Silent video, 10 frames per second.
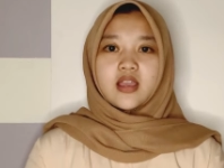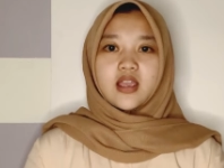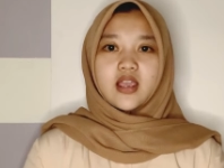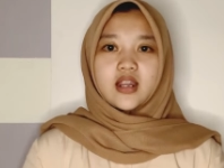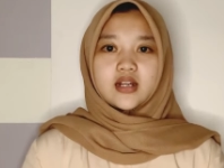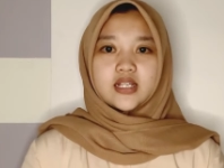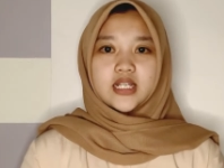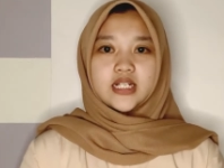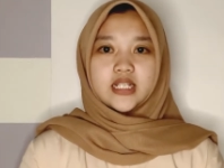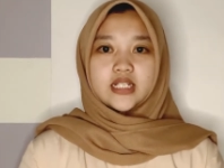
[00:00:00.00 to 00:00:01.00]
are
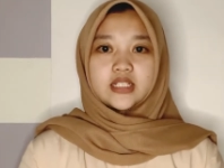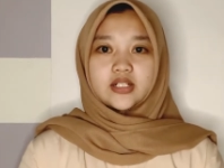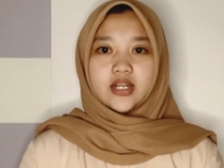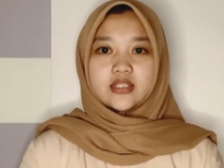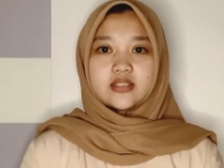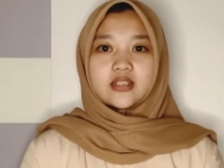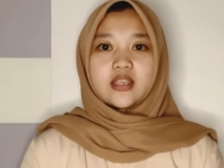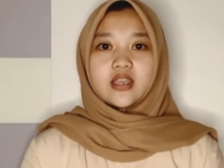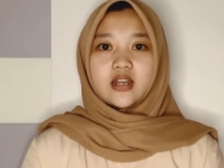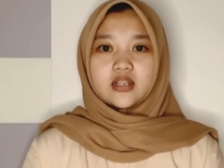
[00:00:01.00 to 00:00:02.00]
an increased
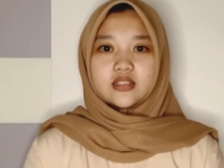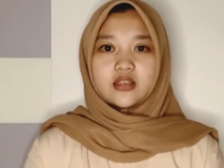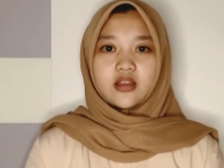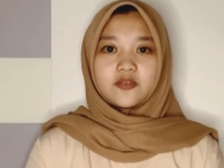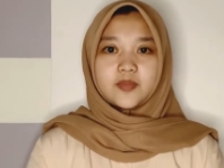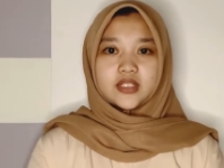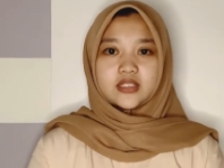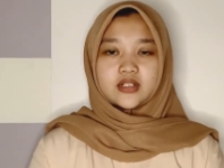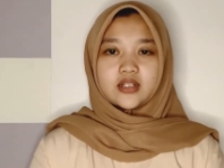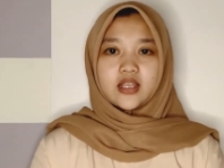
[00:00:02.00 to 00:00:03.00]
risk of
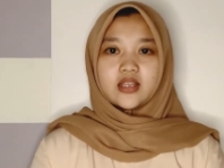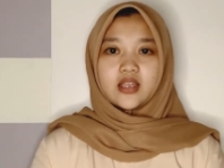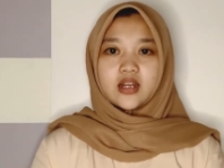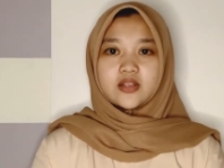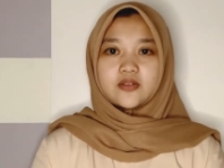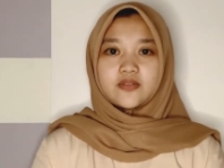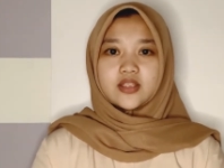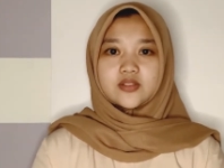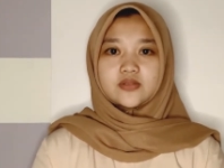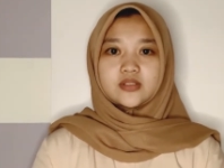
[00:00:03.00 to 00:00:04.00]
maternal
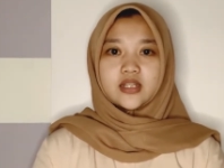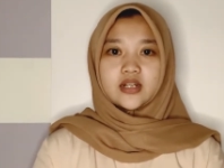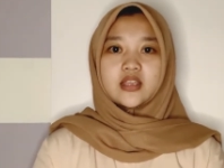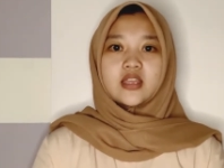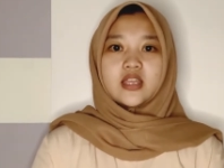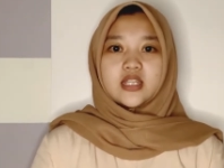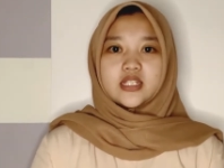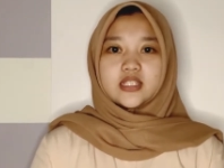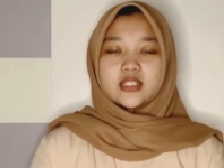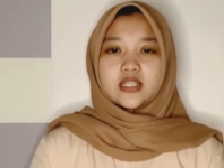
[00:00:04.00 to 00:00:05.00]
cardiovascular
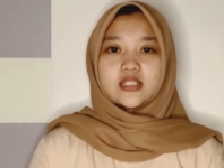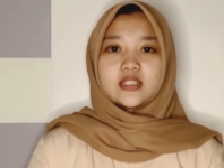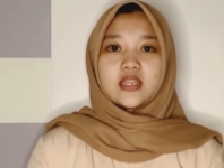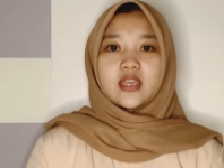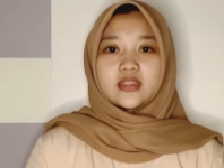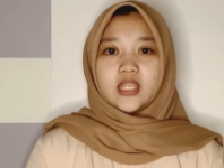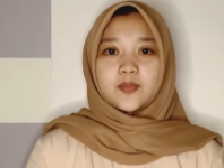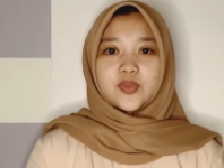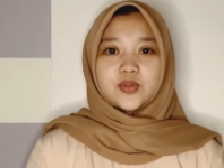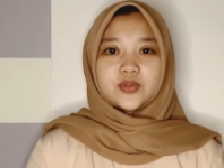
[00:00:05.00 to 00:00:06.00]
disease, type
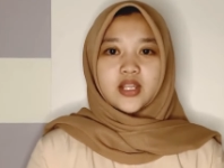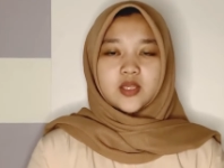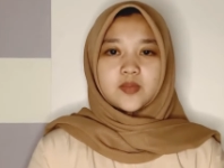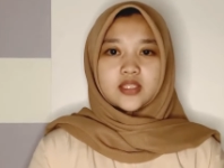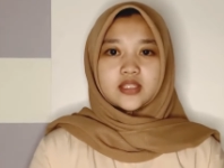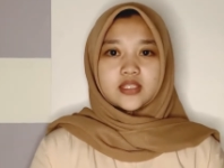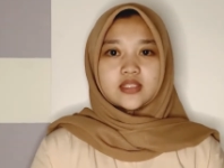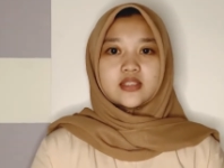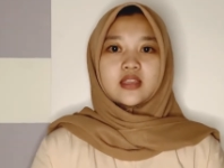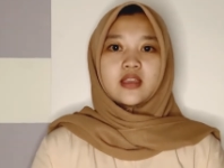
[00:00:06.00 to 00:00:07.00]
2 diabetes,
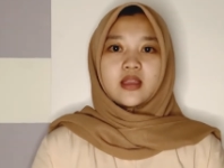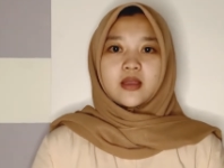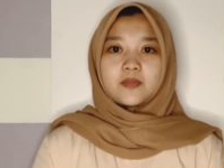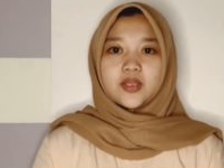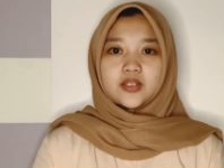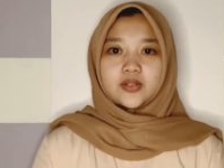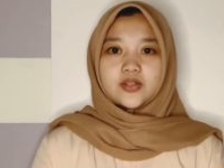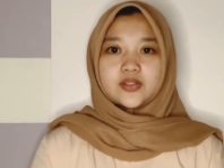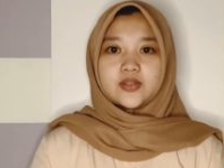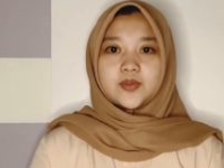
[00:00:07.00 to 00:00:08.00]

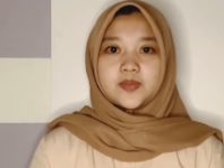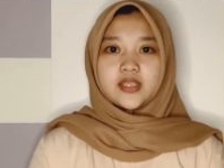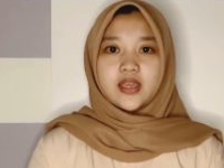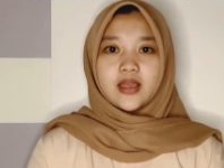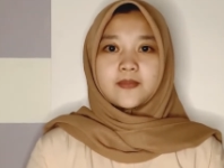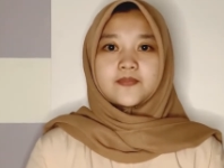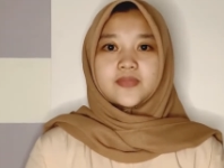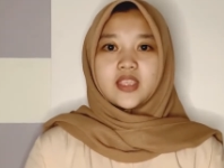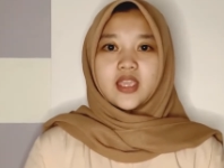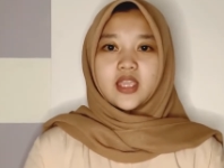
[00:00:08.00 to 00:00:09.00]
macrosomia,
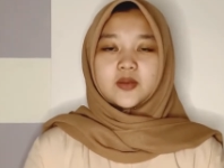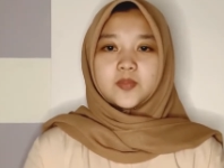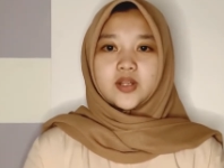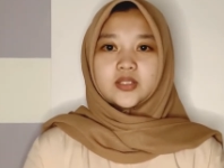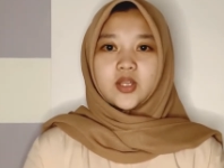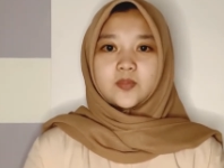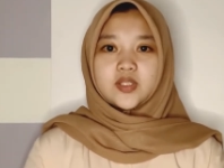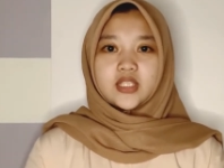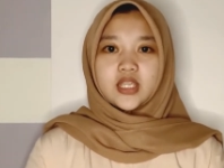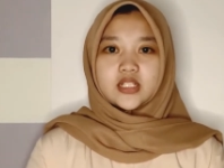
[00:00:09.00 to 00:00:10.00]
and birth
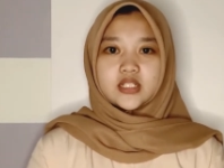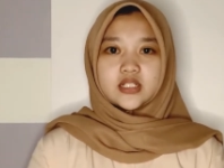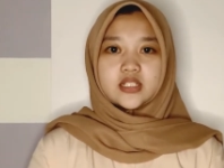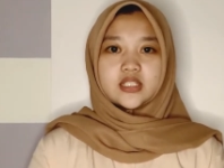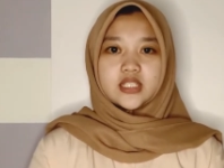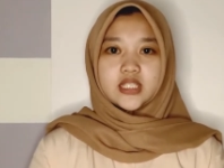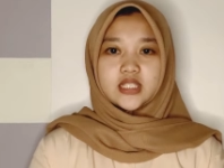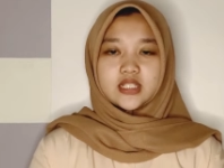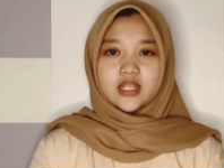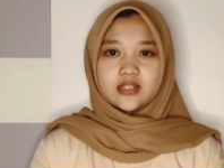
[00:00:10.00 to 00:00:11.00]
complications in the
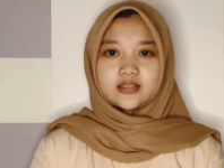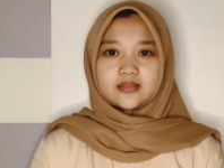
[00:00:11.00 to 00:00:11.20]
child.